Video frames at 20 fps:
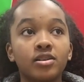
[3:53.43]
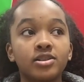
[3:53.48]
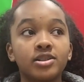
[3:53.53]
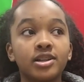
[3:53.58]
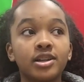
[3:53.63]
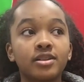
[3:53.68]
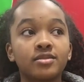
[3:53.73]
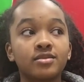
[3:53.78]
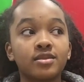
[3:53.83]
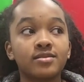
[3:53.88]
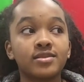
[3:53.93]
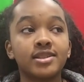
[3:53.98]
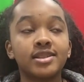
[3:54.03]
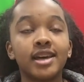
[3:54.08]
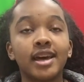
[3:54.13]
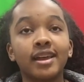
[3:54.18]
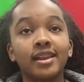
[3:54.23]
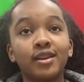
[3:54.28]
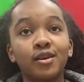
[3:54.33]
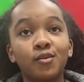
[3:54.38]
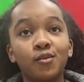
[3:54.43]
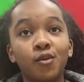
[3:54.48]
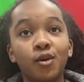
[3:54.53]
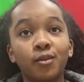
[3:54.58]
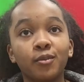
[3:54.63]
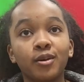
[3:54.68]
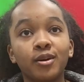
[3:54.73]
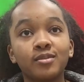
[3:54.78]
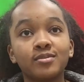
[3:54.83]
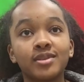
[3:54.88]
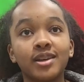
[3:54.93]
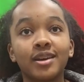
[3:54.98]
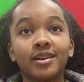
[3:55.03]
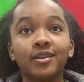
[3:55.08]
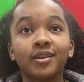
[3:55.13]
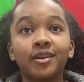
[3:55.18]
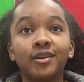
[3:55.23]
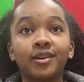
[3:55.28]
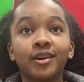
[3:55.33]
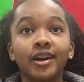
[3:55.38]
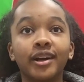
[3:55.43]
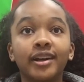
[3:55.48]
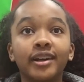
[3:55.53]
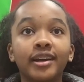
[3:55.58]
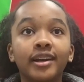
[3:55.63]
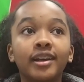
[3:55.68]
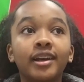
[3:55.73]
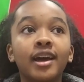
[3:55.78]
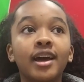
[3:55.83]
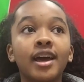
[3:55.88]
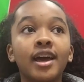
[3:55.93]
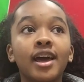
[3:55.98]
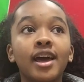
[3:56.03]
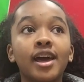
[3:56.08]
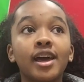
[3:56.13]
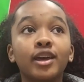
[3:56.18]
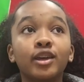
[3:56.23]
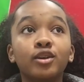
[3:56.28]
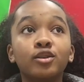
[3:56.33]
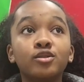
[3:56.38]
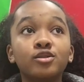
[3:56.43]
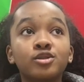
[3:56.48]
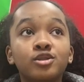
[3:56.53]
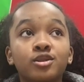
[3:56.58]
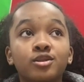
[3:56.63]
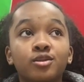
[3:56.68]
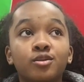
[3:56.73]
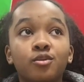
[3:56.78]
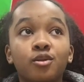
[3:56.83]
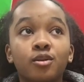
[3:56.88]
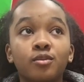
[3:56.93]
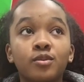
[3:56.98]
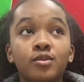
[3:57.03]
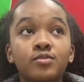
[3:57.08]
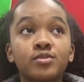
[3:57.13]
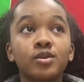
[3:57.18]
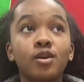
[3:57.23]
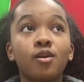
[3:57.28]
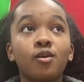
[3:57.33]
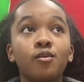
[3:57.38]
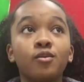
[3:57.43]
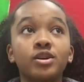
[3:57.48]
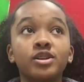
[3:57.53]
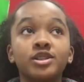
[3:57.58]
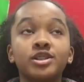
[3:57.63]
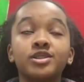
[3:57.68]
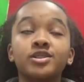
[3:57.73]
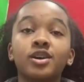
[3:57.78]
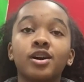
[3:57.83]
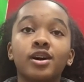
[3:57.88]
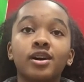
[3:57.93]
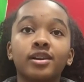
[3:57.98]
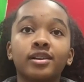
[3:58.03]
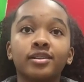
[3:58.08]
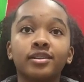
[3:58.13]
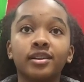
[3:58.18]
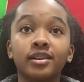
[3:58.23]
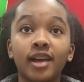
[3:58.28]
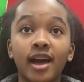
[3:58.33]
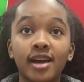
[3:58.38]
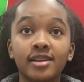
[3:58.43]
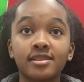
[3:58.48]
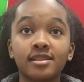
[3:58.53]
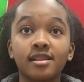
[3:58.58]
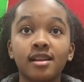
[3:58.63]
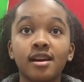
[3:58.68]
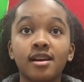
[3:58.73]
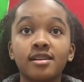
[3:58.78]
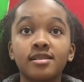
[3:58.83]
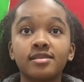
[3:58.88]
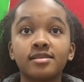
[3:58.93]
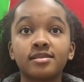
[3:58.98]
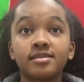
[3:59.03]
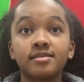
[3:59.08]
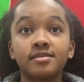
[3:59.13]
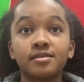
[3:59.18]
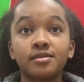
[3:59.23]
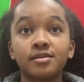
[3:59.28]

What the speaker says: She gives us daily warm-ups, and they're graded, and usually the warm-ups on what she taught last class.